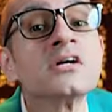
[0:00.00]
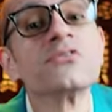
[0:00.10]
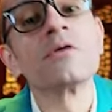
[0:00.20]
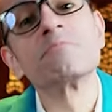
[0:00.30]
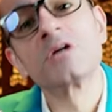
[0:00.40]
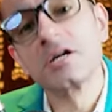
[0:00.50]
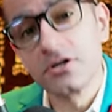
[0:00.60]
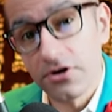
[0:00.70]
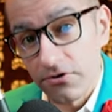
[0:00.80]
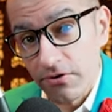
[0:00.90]
encrypt
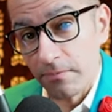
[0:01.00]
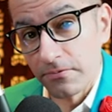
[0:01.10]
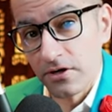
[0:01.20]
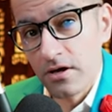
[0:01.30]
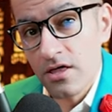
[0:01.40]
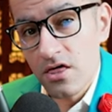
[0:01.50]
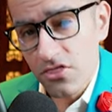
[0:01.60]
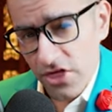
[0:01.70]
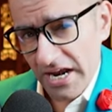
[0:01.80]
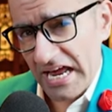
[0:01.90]
and decrypt,
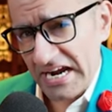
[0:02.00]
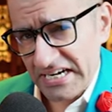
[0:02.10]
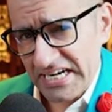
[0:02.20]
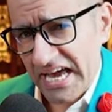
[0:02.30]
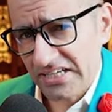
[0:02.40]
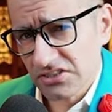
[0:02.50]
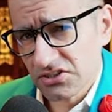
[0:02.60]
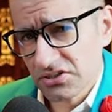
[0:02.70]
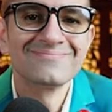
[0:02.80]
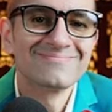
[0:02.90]
then hit
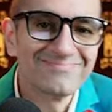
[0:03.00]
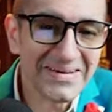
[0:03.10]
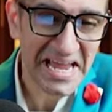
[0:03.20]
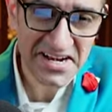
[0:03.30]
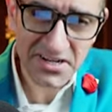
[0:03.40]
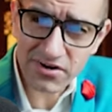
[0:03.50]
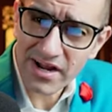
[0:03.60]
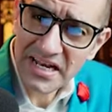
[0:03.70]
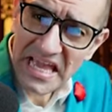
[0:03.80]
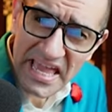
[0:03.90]
next.
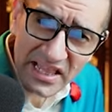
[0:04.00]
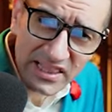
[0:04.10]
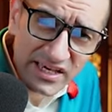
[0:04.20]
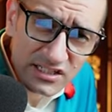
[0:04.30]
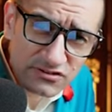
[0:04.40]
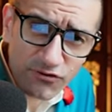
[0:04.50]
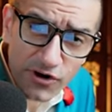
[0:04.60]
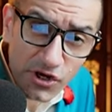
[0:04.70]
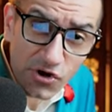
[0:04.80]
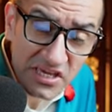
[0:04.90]
Enter an alias
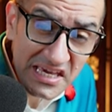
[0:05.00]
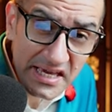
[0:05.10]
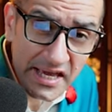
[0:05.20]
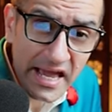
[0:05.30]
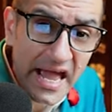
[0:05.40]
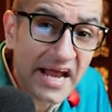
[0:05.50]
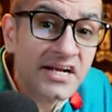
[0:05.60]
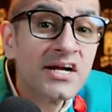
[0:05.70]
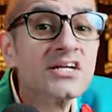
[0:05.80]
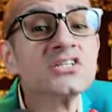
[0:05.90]
for your key
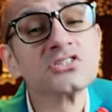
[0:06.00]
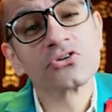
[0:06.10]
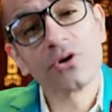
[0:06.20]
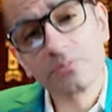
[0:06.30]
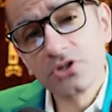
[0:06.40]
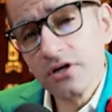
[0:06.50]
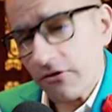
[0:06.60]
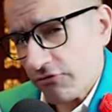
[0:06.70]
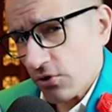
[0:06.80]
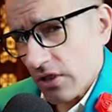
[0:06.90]
and a description
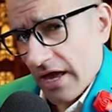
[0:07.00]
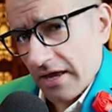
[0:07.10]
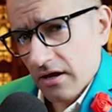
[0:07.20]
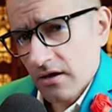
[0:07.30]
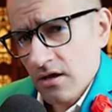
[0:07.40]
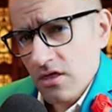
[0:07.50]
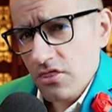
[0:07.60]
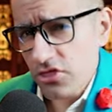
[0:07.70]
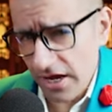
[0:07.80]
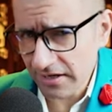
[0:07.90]
if you like,
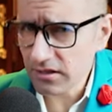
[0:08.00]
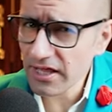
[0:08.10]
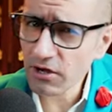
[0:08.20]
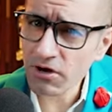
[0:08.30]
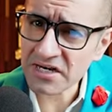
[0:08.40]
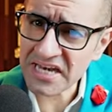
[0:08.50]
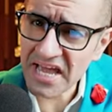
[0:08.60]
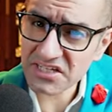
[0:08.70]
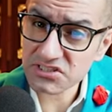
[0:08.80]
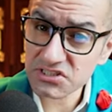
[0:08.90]
then click on
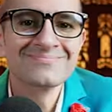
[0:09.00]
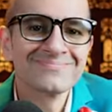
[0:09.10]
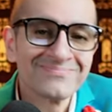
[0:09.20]
next.